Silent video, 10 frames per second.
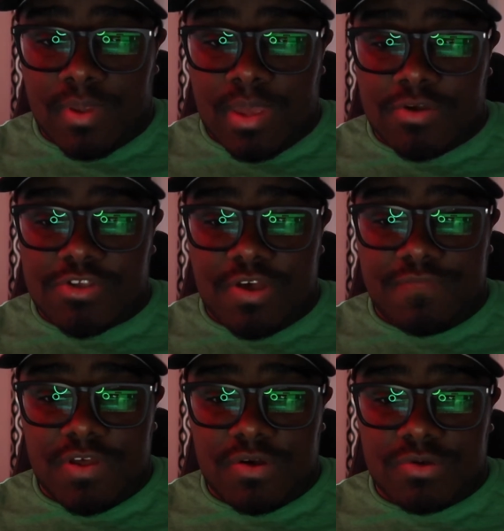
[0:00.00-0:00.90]
it was
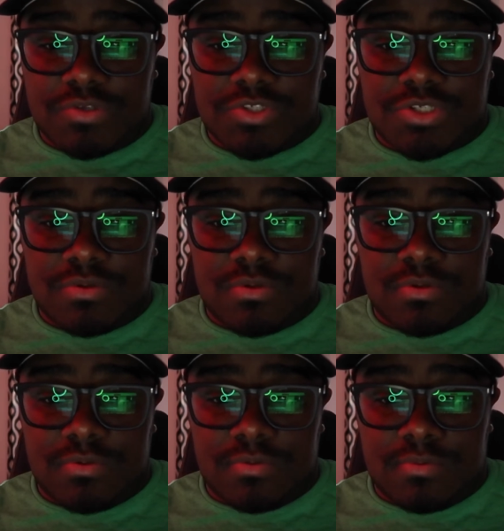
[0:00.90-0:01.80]
of those
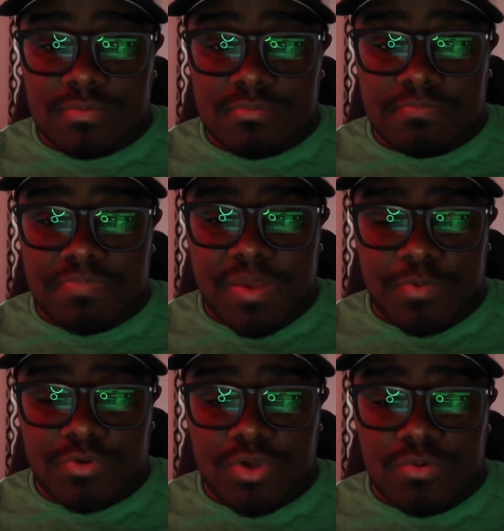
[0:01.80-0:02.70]

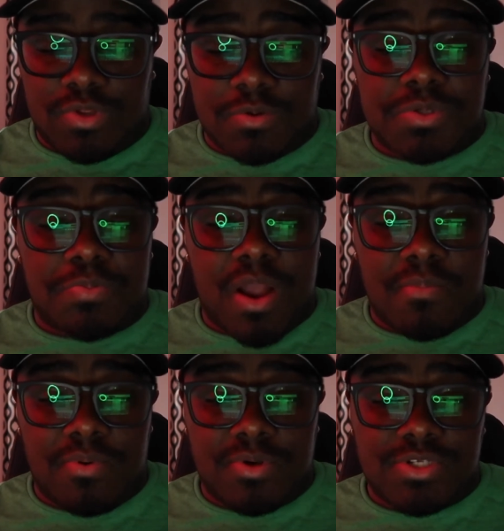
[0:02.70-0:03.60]
people those
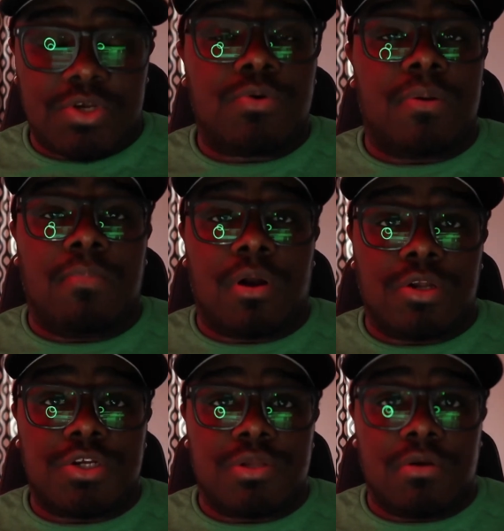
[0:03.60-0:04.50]
Proud Boys doing a
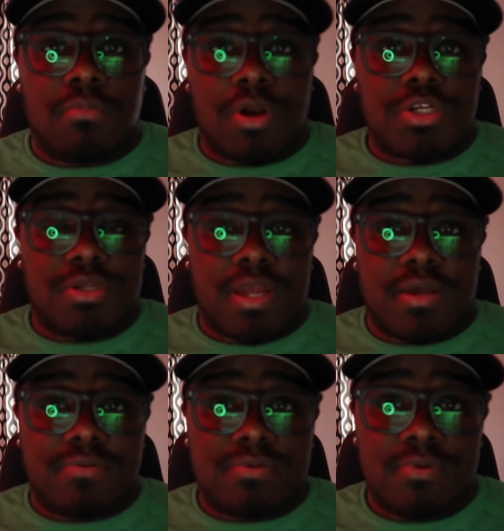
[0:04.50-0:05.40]
march. They were marching
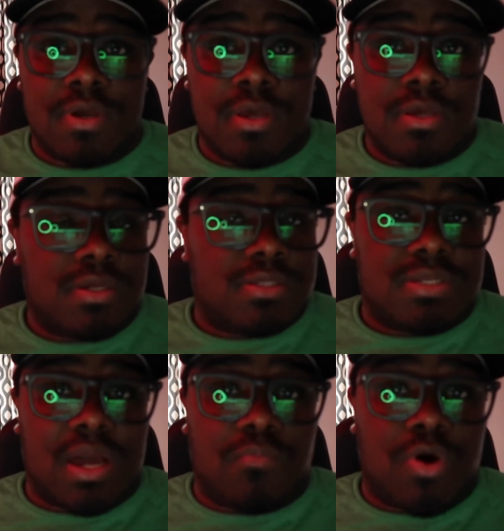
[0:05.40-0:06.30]

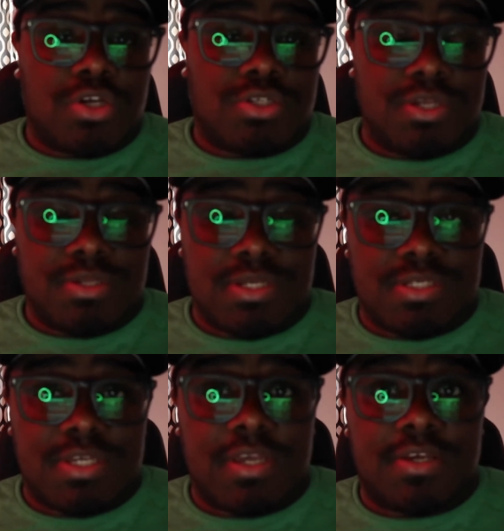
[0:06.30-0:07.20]
downtown Washington,
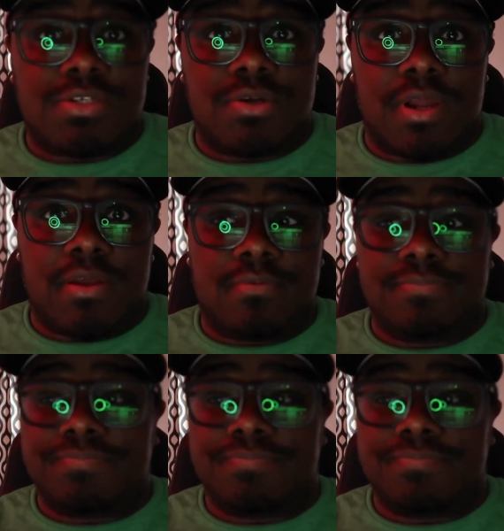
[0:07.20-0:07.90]
D.C. yesterday.